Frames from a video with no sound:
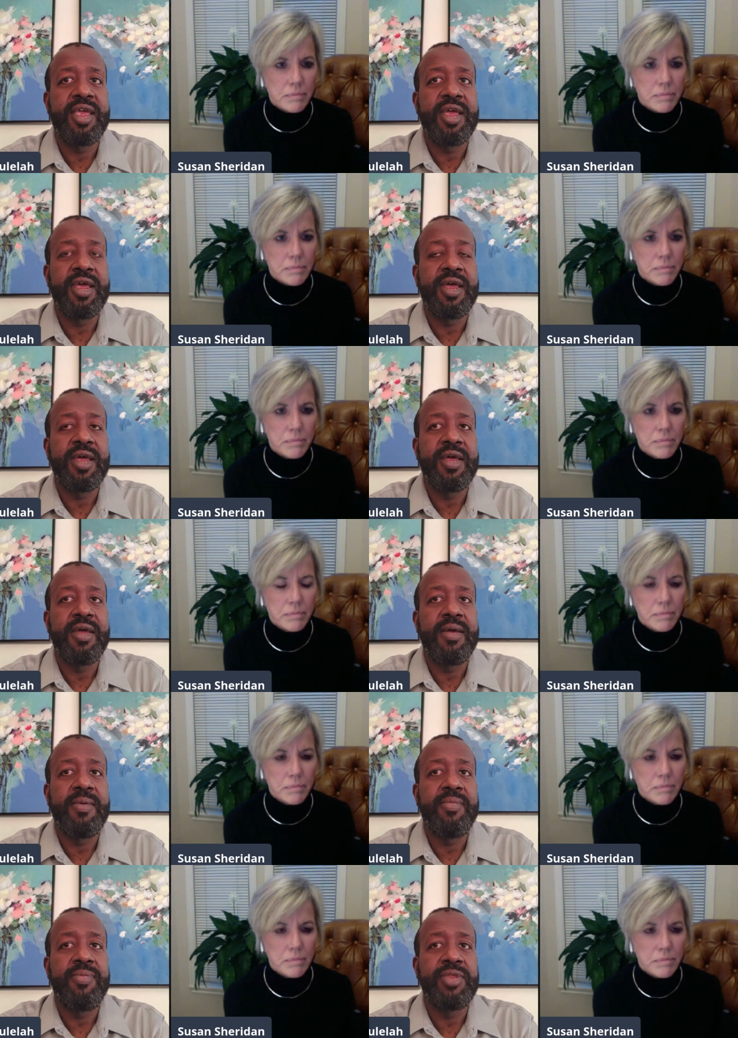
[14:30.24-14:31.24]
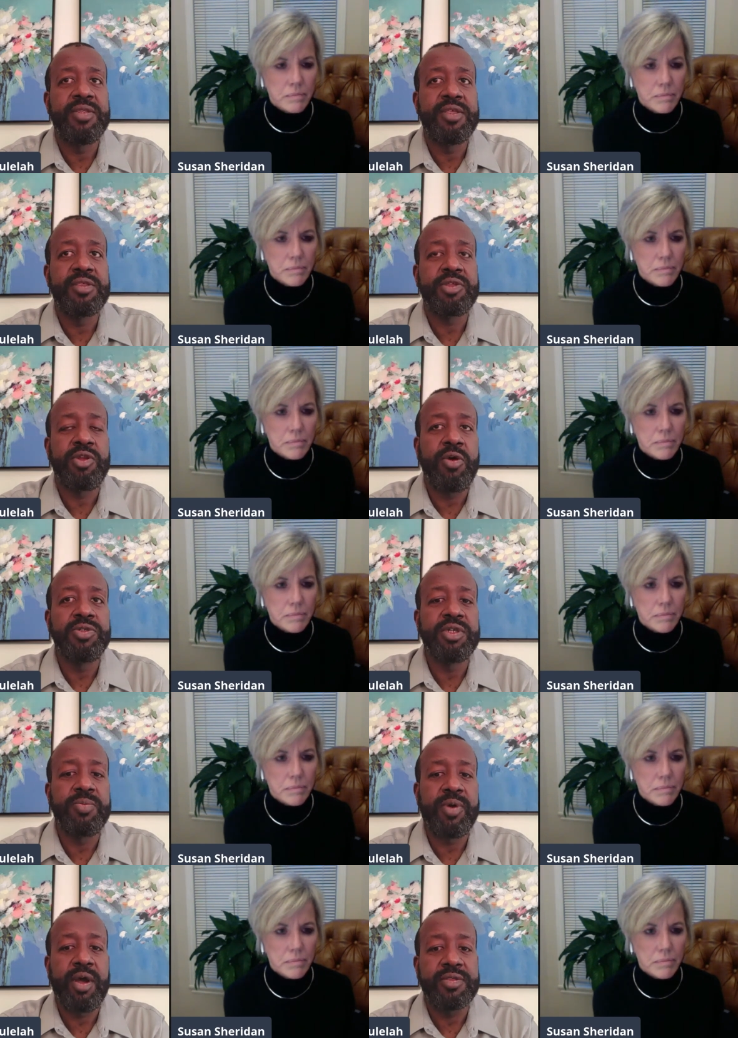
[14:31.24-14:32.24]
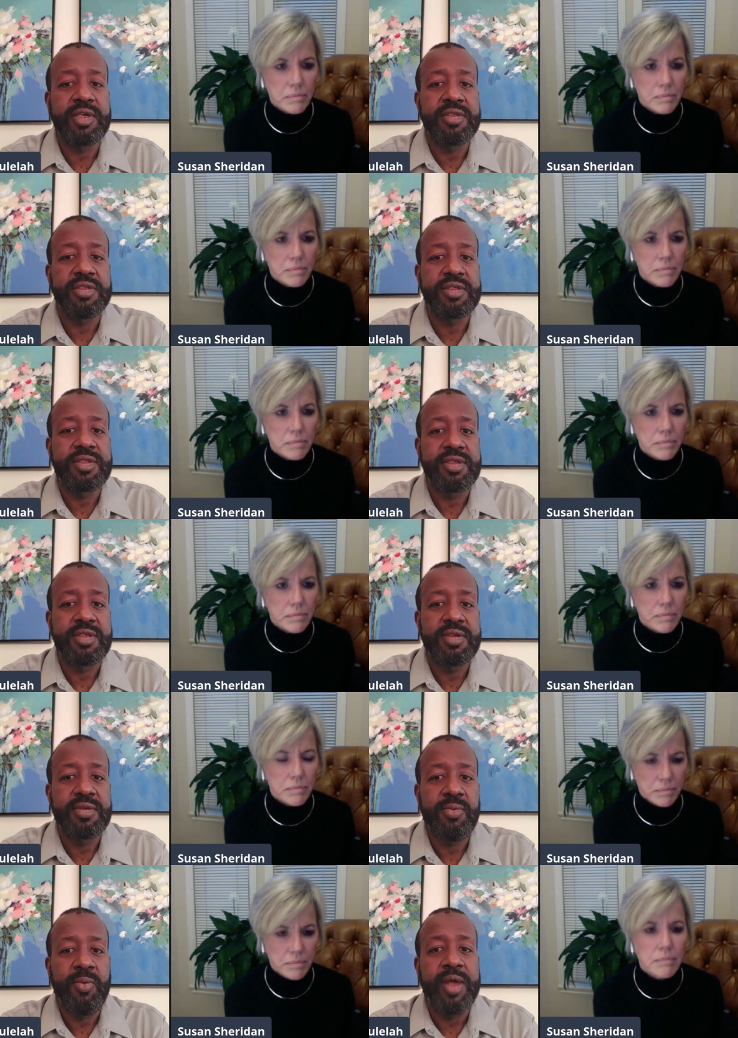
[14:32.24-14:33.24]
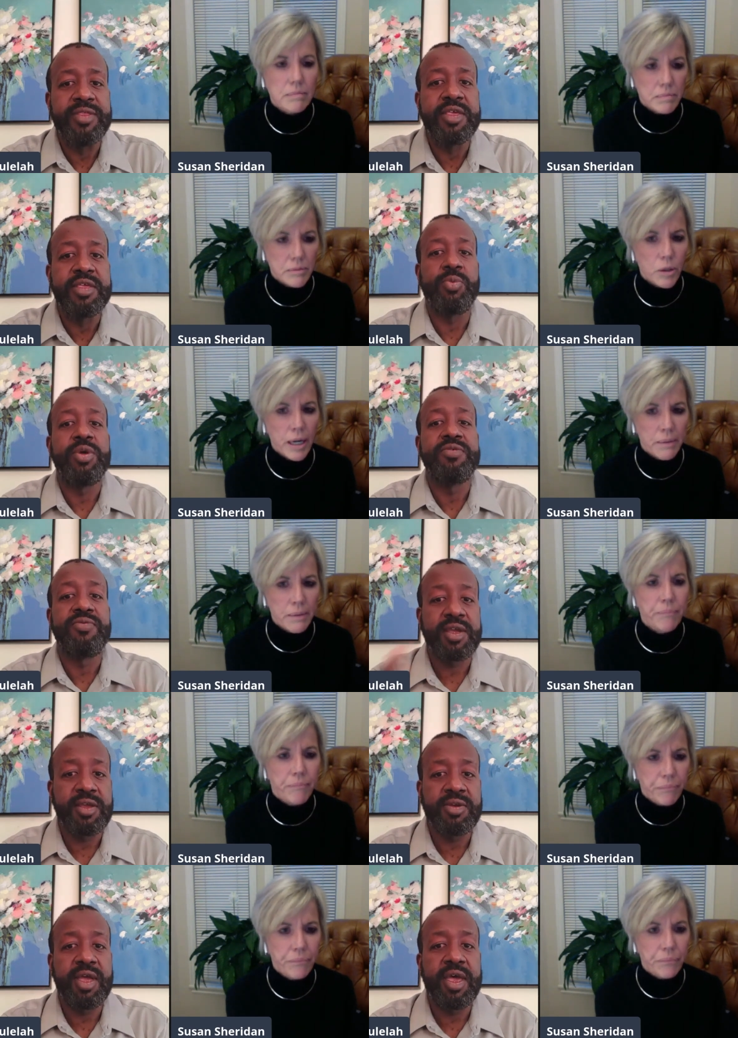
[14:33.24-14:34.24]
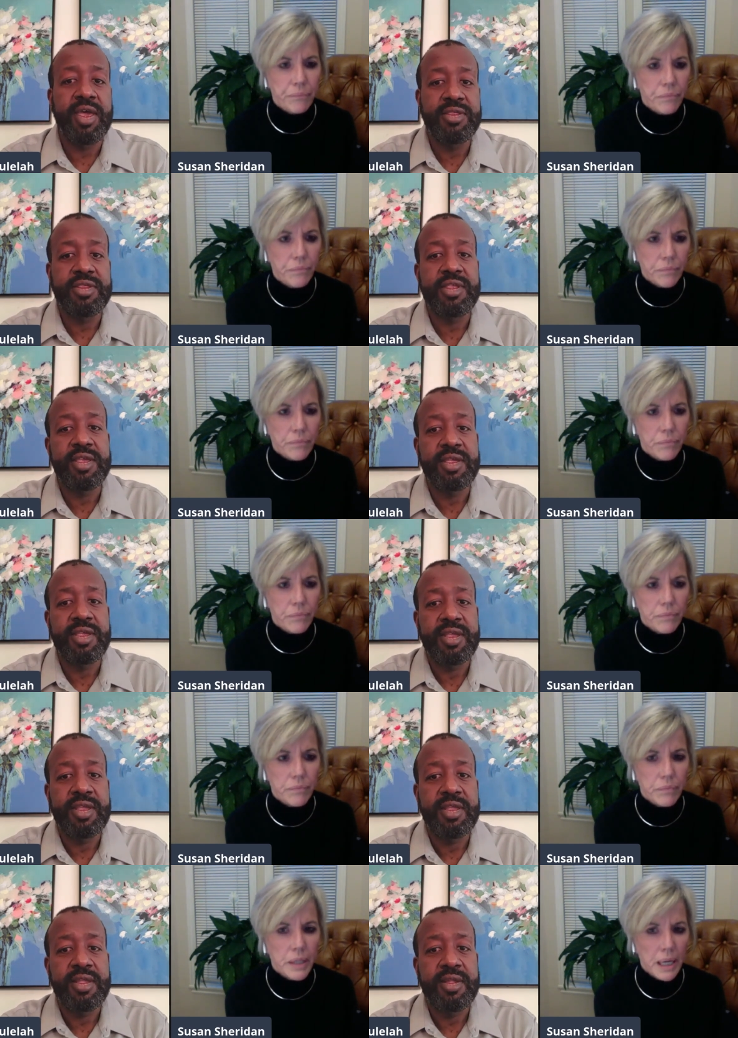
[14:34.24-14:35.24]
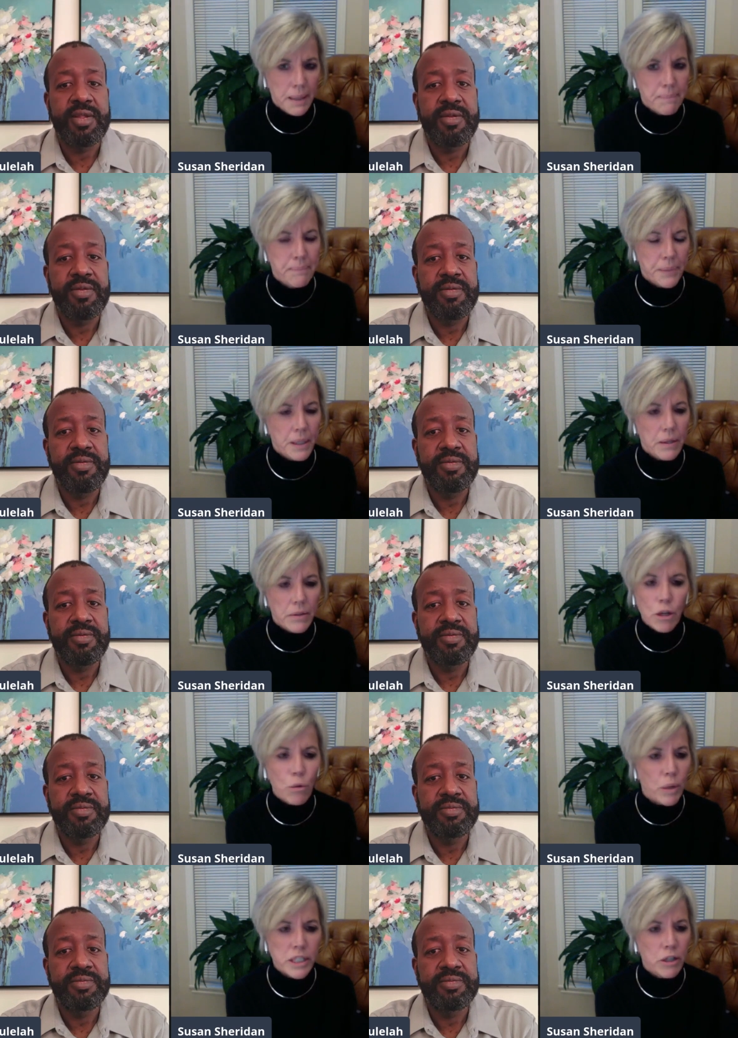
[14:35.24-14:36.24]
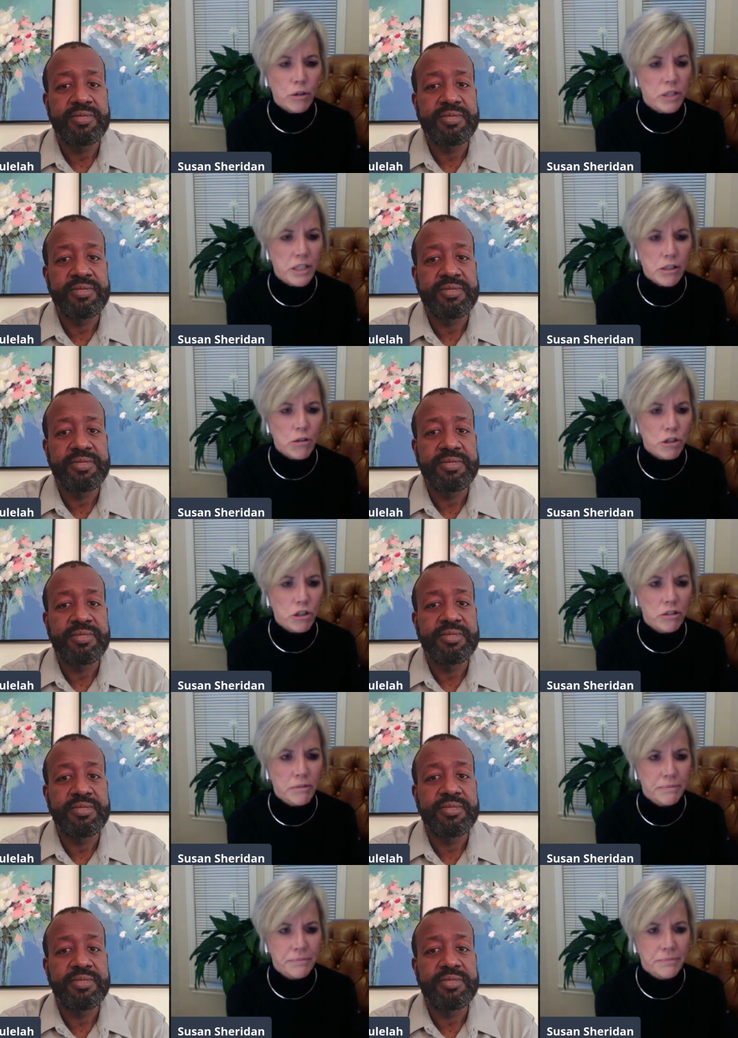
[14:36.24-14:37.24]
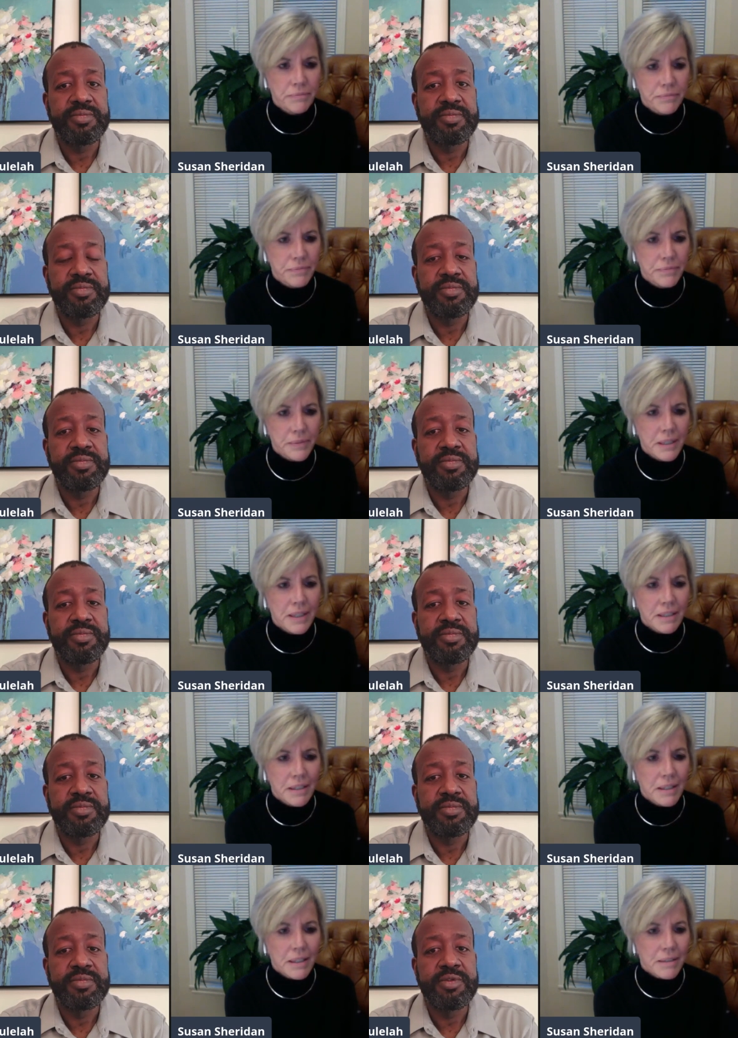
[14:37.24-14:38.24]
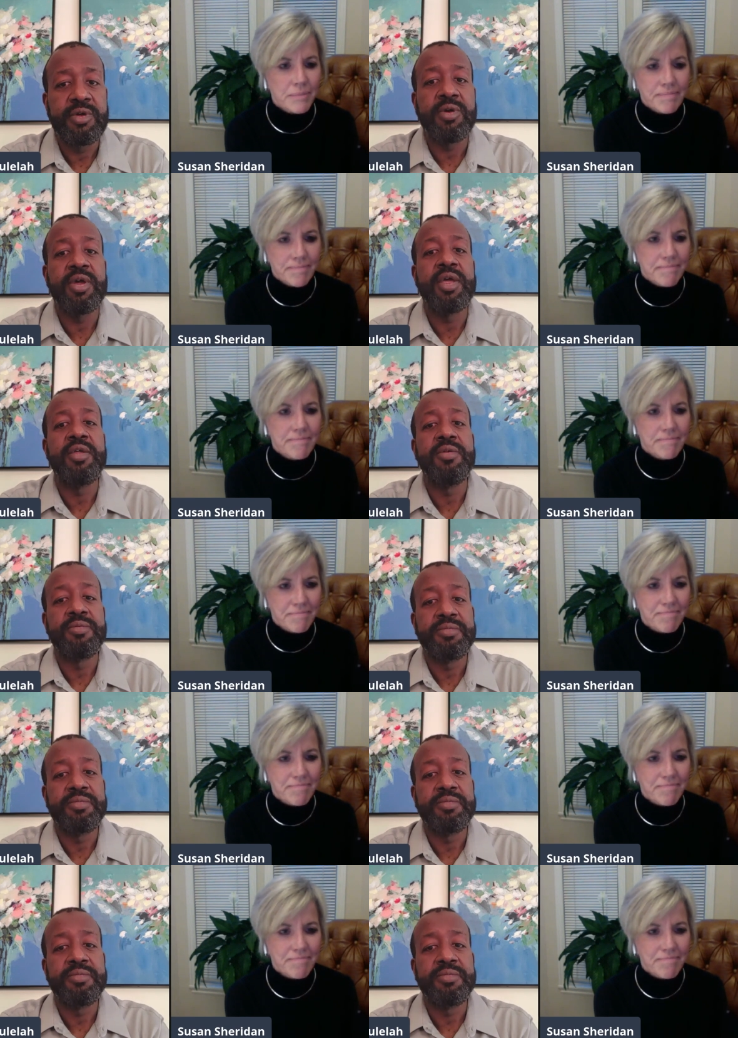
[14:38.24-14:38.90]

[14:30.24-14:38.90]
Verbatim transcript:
Speaker 1: uh, the disclosure process once it was right. recognized
Speaker 2: yeah there was no disclosure okay